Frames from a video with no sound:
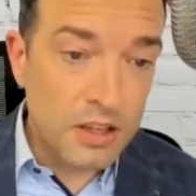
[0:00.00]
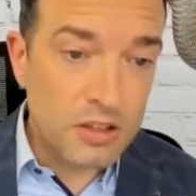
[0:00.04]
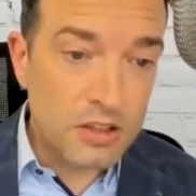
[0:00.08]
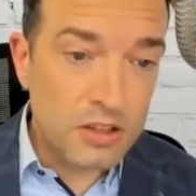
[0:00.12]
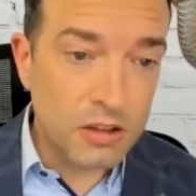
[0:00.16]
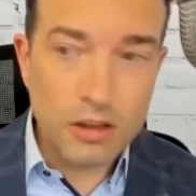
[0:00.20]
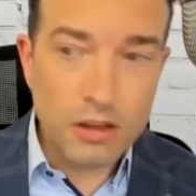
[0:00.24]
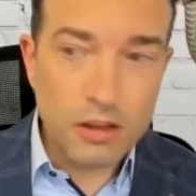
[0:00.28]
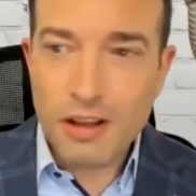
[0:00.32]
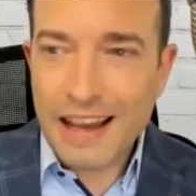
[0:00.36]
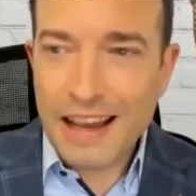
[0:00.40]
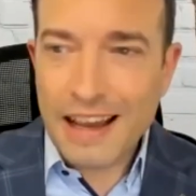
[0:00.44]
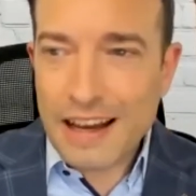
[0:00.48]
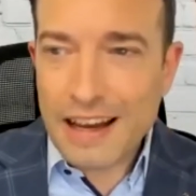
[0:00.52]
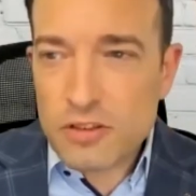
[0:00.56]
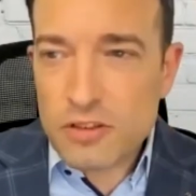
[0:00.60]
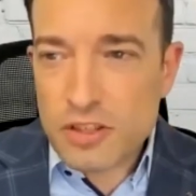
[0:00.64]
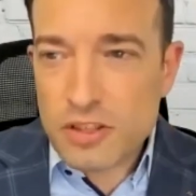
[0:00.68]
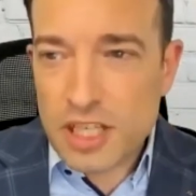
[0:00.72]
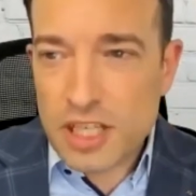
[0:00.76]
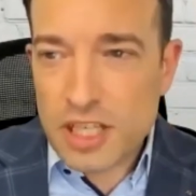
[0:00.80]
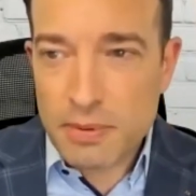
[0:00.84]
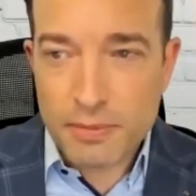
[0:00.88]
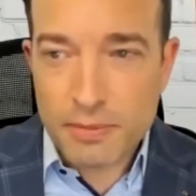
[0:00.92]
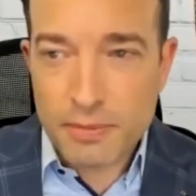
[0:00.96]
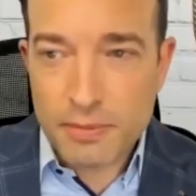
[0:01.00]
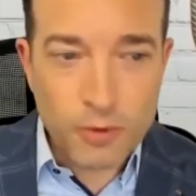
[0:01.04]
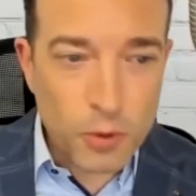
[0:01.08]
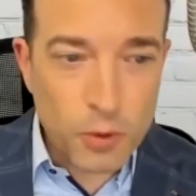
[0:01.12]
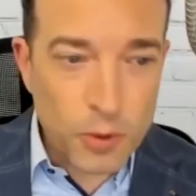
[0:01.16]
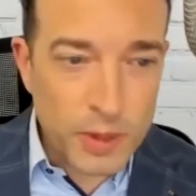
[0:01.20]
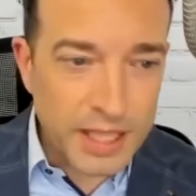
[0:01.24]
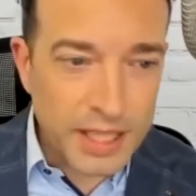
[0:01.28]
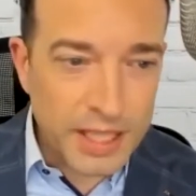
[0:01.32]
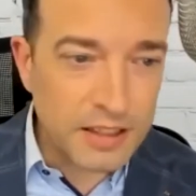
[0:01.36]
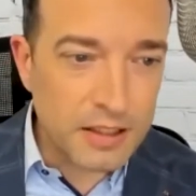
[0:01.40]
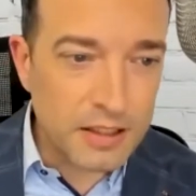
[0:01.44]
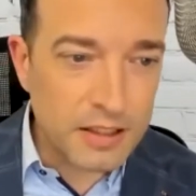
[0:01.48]
So a little housekeeping
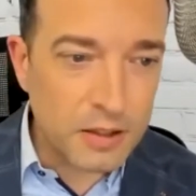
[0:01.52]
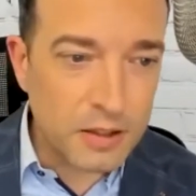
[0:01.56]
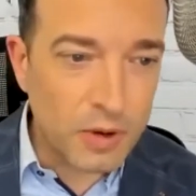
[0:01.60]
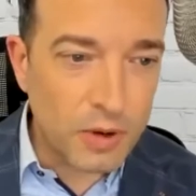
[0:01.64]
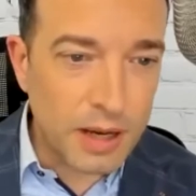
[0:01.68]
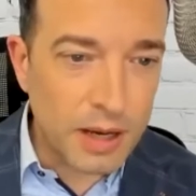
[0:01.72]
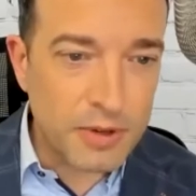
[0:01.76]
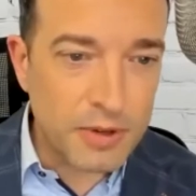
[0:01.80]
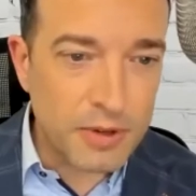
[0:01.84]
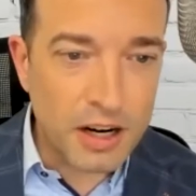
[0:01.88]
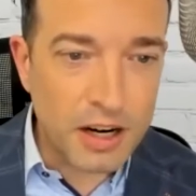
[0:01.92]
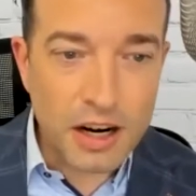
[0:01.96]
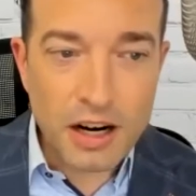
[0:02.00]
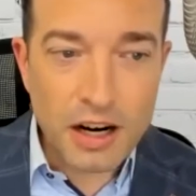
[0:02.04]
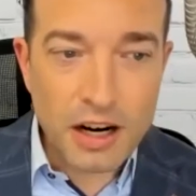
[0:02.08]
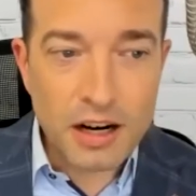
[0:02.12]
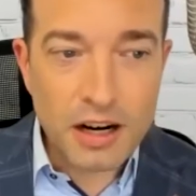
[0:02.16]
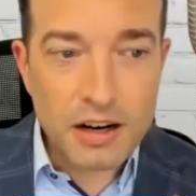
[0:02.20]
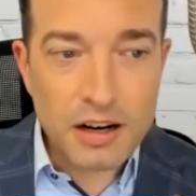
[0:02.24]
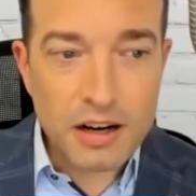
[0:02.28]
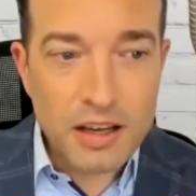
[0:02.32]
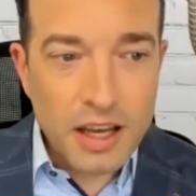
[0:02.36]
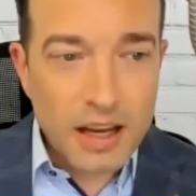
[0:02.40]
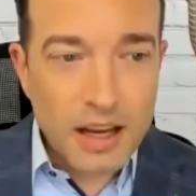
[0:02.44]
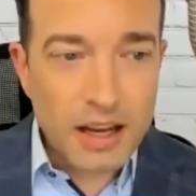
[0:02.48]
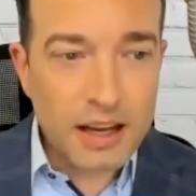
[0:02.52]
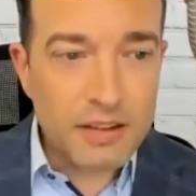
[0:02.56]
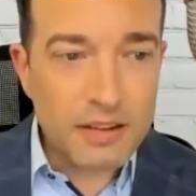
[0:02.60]
before we get into the webinar.